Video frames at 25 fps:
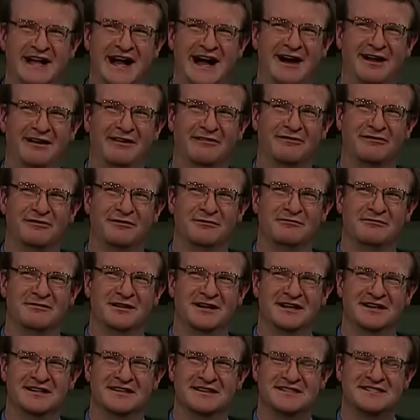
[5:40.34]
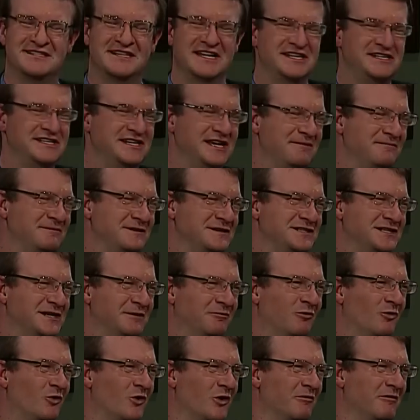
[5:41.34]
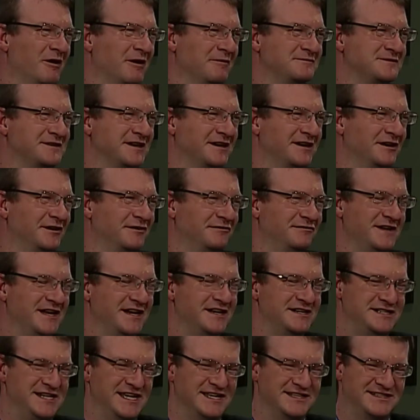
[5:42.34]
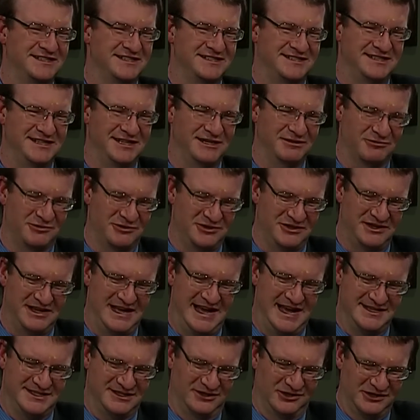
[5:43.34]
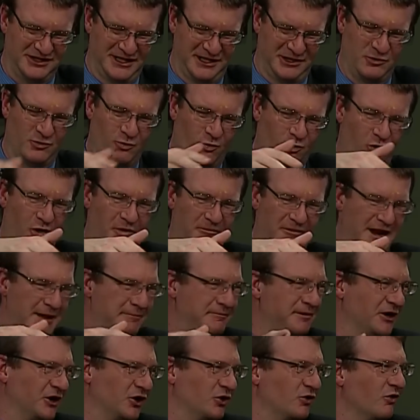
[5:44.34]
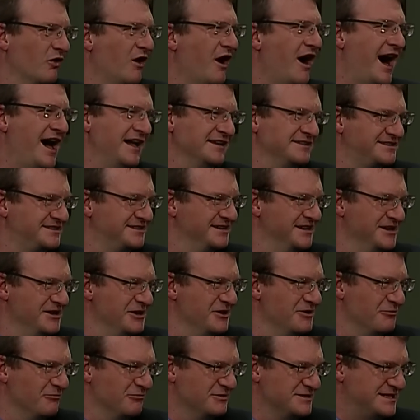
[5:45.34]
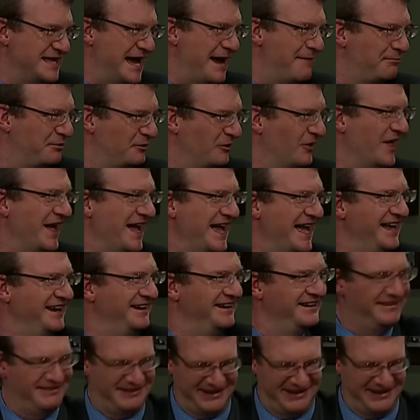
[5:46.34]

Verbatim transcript: out from uh, the state championship warm-ups. I don't know if you had a chance to see it. Where you guys? It looked like you were warming up in a cross. Was that planned?